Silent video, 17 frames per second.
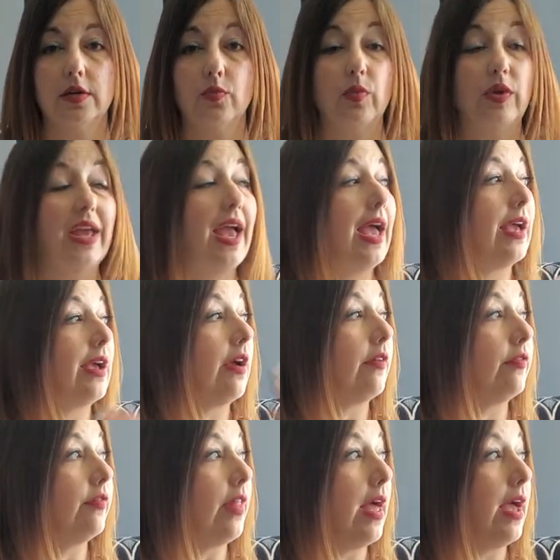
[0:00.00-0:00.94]
we hang
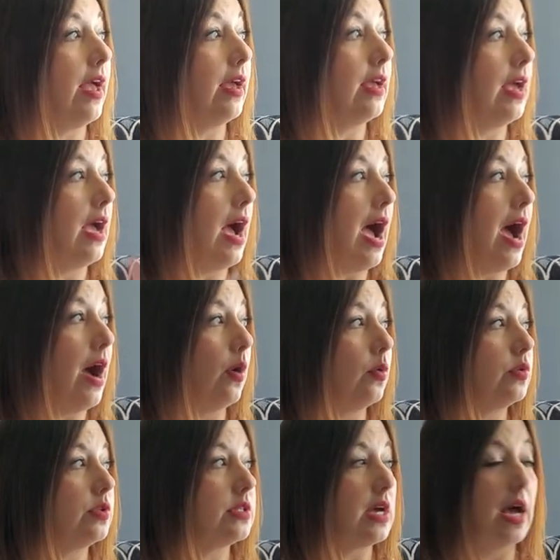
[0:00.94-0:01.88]
our flag
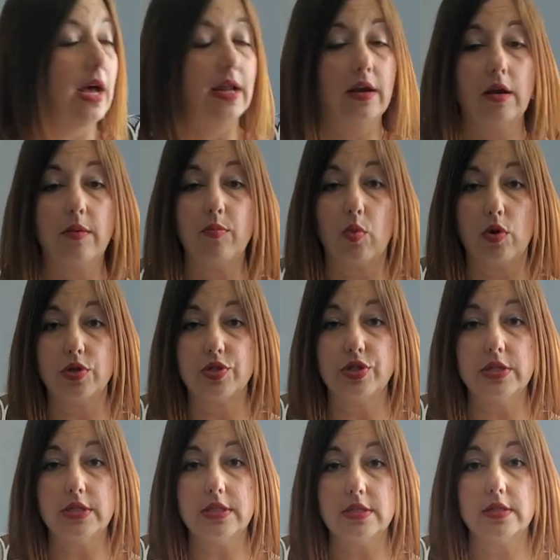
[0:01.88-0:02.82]
out on our
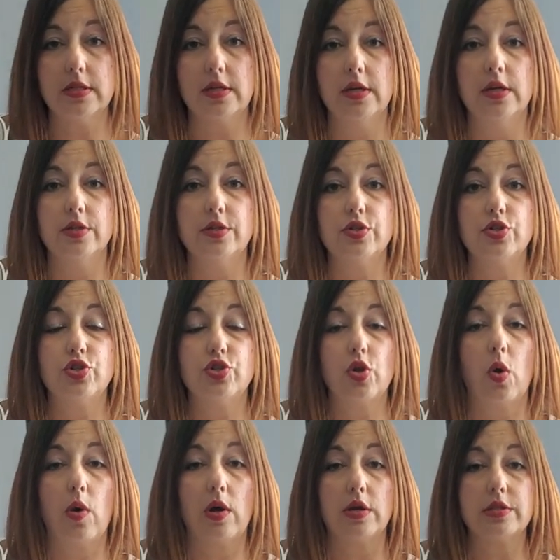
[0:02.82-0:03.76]
porches to show
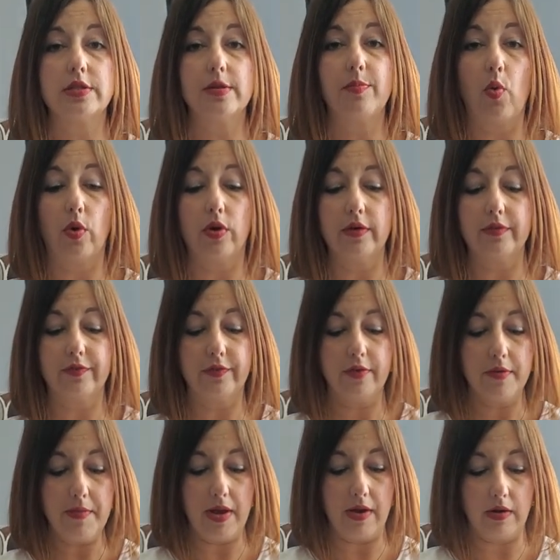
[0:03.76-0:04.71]
our support for
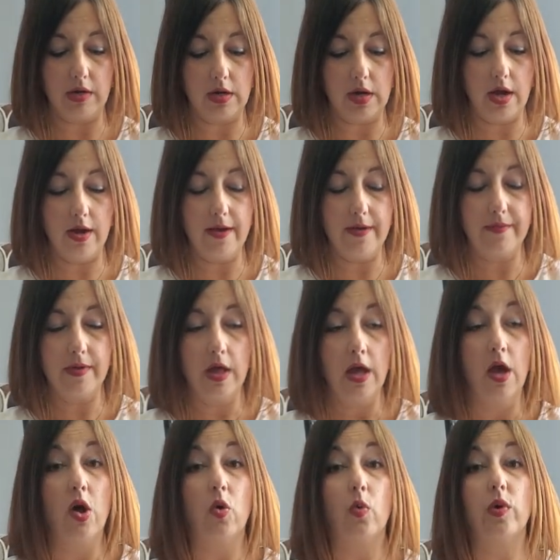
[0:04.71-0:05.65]
America.
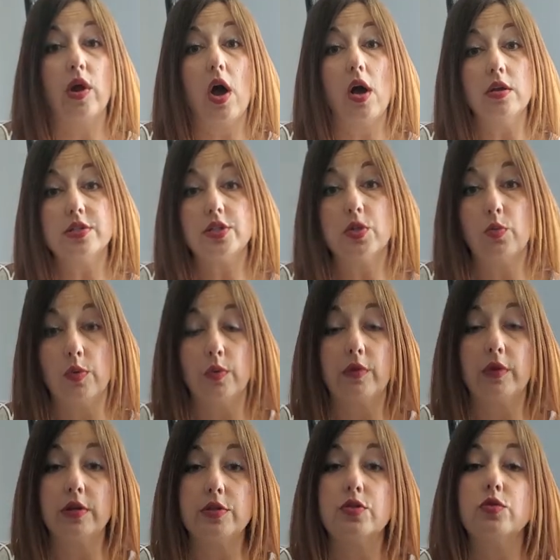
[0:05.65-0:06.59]
We also, when
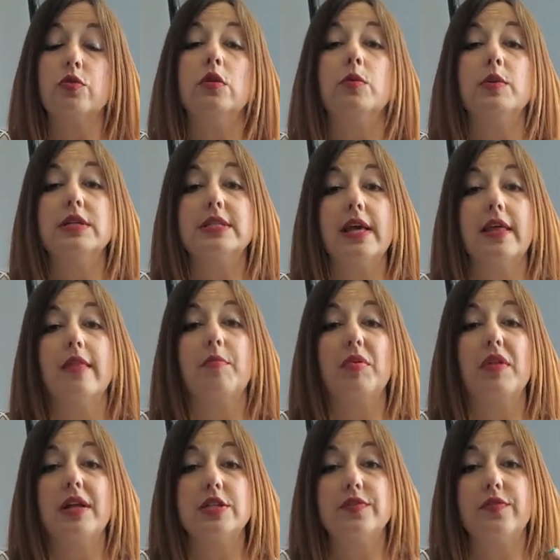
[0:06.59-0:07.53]
we're at school, we say the
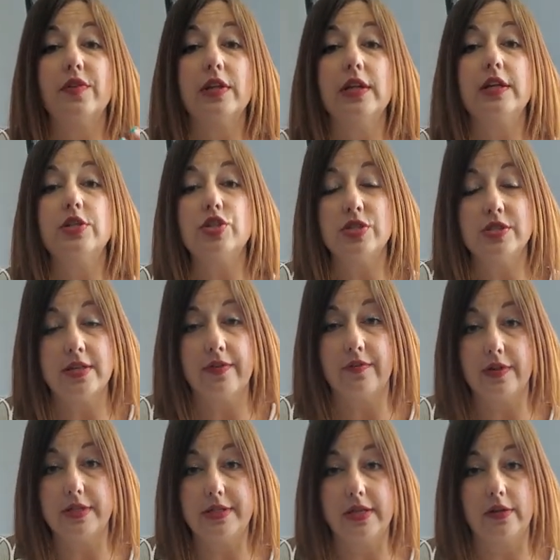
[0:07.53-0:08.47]
Pledge of Allegiance
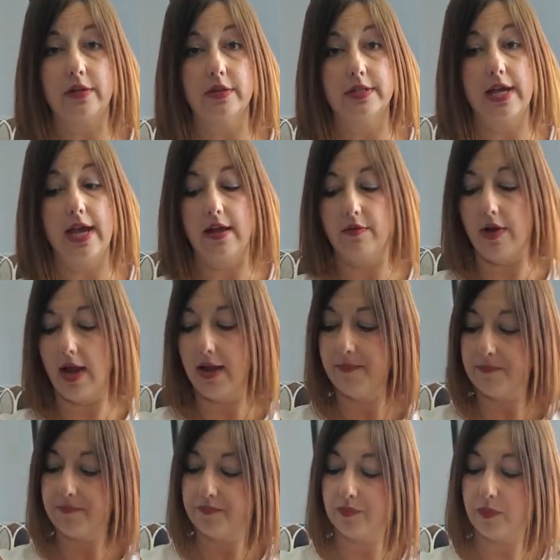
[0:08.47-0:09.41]
every single day, right?